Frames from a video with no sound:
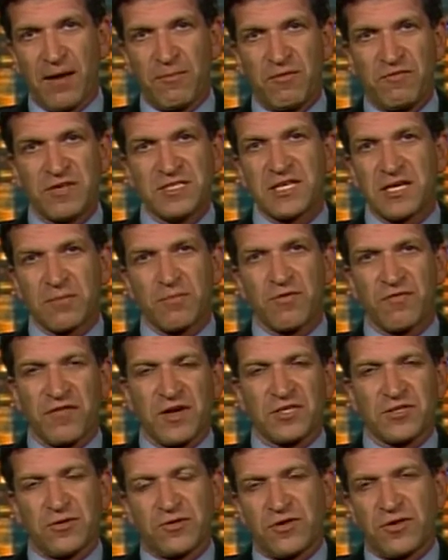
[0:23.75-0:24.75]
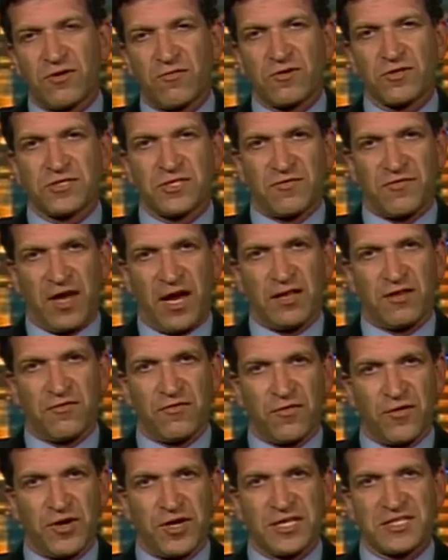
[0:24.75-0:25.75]
I'm a visiting professor at the University of
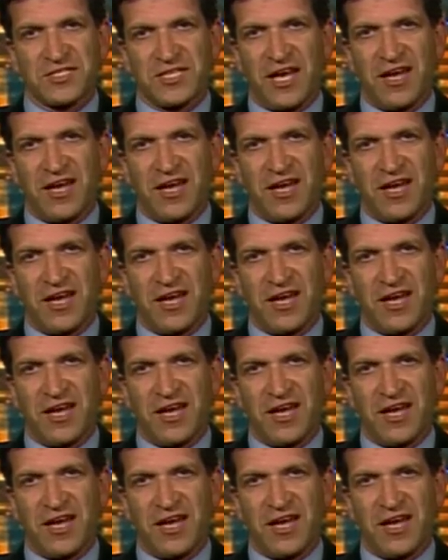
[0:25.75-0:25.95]
California at